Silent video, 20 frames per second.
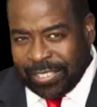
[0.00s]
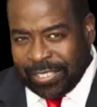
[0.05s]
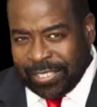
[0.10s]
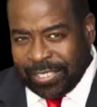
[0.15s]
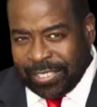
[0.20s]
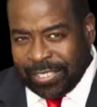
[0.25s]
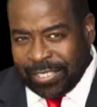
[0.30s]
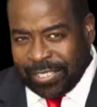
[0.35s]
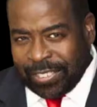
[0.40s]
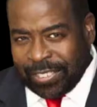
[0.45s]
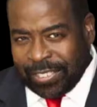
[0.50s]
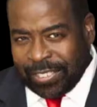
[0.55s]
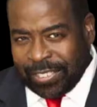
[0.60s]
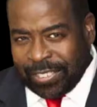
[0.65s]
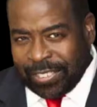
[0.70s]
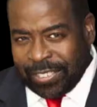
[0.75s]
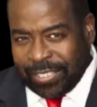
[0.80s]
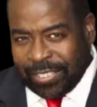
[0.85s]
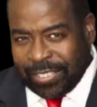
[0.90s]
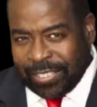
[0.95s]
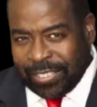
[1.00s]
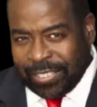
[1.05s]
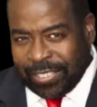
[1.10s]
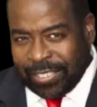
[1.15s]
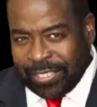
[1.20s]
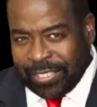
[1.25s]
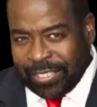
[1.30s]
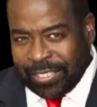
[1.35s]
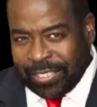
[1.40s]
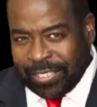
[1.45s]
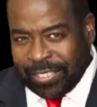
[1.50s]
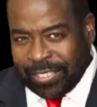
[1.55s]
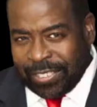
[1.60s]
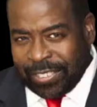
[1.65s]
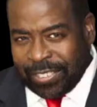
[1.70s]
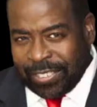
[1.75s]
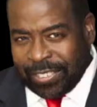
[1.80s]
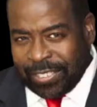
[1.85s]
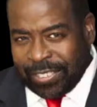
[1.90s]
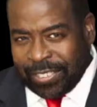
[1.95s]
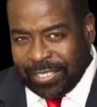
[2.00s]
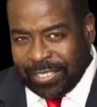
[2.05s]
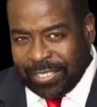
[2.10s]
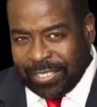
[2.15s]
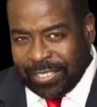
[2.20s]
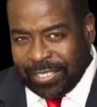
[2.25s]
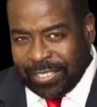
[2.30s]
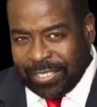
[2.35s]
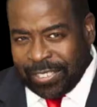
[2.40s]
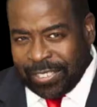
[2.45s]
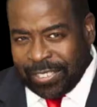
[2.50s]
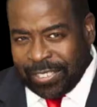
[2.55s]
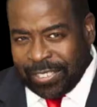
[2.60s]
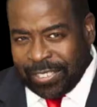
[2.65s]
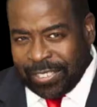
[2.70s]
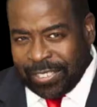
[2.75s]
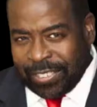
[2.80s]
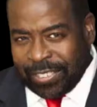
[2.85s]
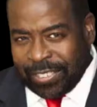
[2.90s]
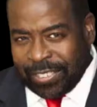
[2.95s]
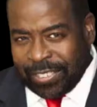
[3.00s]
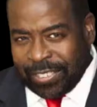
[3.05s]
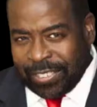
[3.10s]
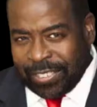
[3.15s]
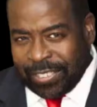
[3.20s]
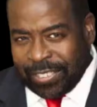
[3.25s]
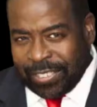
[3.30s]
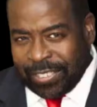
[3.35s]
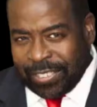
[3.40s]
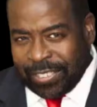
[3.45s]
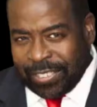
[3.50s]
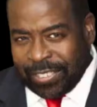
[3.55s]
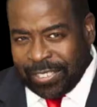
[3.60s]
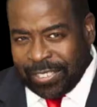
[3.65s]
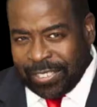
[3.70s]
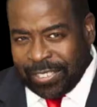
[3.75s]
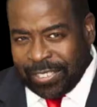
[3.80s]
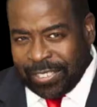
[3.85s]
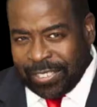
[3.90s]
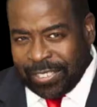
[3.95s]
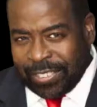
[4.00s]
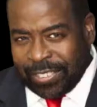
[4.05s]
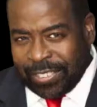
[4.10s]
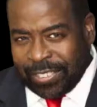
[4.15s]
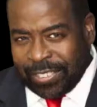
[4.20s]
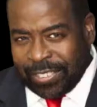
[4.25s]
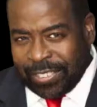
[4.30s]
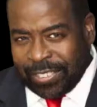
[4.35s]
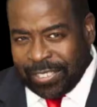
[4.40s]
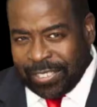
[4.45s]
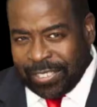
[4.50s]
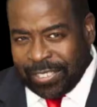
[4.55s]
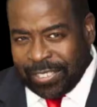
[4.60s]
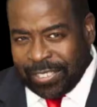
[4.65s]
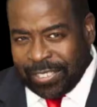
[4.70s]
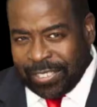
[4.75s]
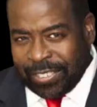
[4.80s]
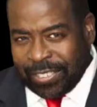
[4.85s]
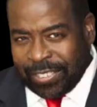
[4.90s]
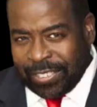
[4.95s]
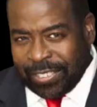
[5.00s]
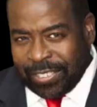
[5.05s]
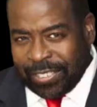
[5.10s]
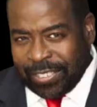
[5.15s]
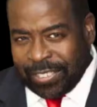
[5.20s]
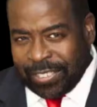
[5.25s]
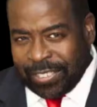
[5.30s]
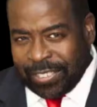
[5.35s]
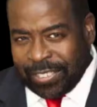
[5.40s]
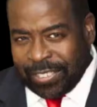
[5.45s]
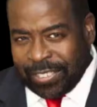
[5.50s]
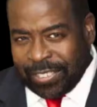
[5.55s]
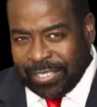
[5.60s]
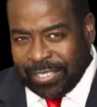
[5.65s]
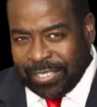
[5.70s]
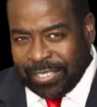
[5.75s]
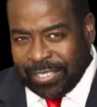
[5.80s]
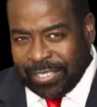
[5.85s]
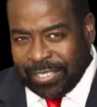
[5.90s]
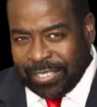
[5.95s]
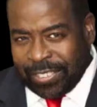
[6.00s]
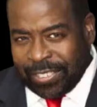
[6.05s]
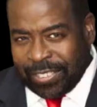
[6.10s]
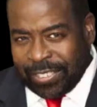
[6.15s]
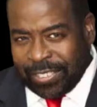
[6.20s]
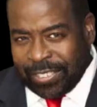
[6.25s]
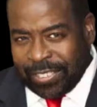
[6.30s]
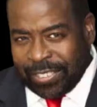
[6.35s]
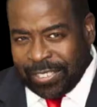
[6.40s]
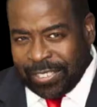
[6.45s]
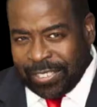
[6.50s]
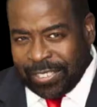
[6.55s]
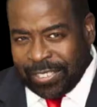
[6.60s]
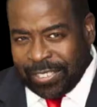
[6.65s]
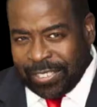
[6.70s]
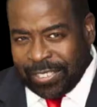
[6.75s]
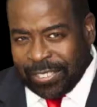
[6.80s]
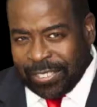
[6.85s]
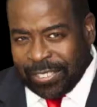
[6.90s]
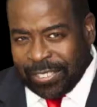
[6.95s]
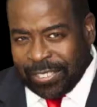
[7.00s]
This is a still picture; no speech is visible.